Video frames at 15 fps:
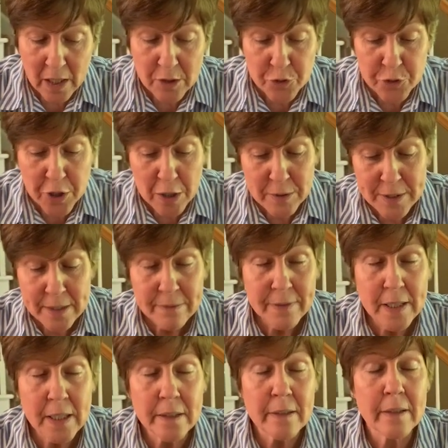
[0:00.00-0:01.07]
Joseph
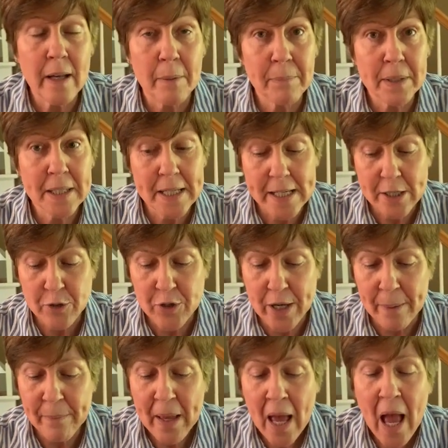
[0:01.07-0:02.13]
ended up in
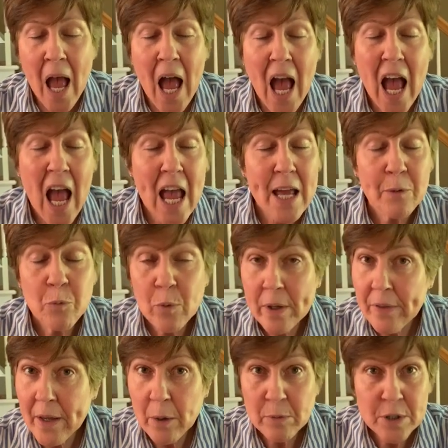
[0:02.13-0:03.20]
Egypt. And when
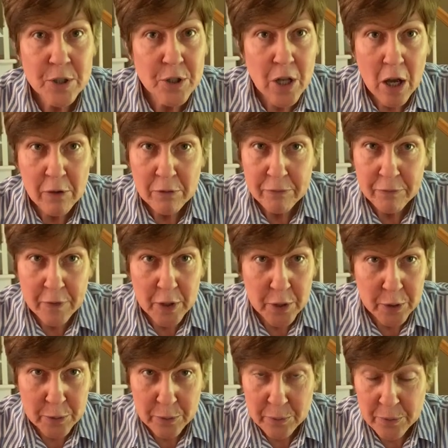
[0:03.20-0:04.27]
there was no
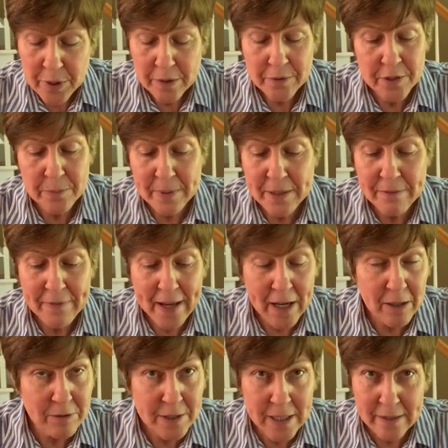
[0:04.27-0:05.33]
food to be
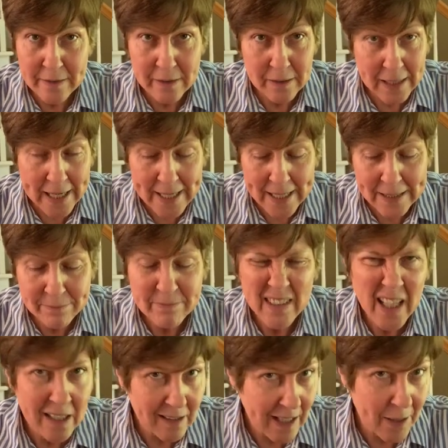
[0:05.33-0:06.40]
found in the land,
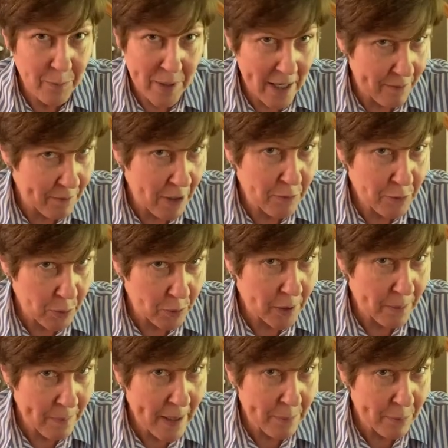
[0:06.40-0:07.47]
kind of like we have no
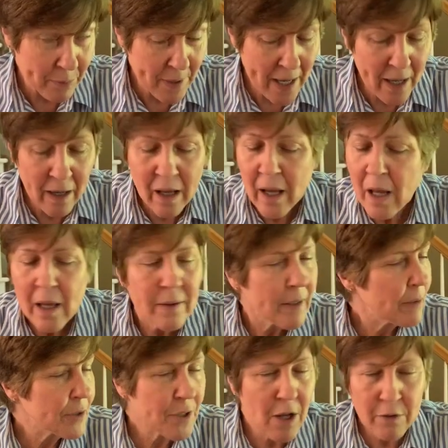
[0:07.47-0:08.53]
toilet paper now, there
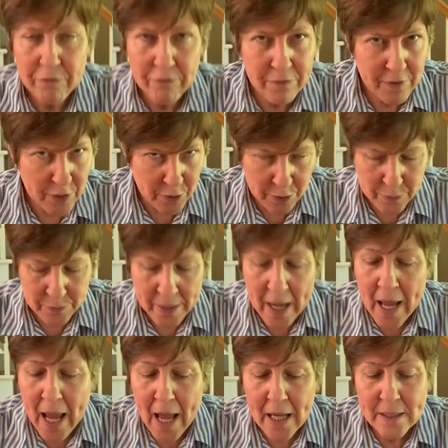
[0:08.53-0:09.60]
was no food.
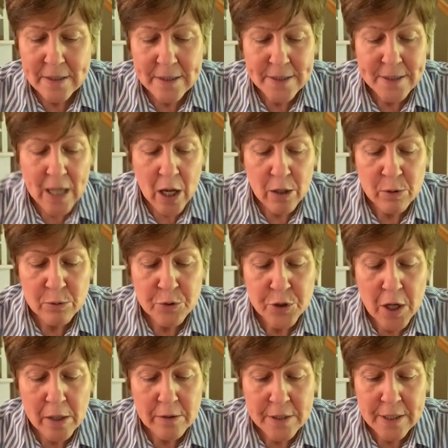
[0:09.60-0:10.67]
And so
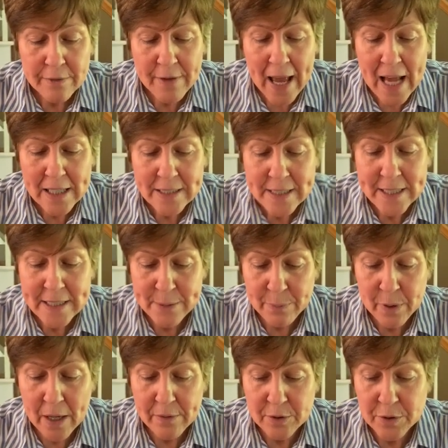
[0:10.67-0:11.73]
Joseph asked his
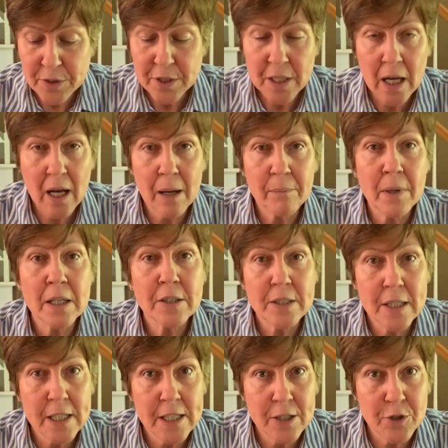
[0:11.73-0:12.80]
brothers to come
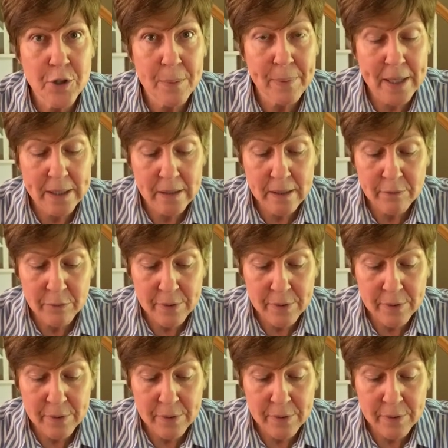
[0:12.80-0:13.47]
to Egypt and live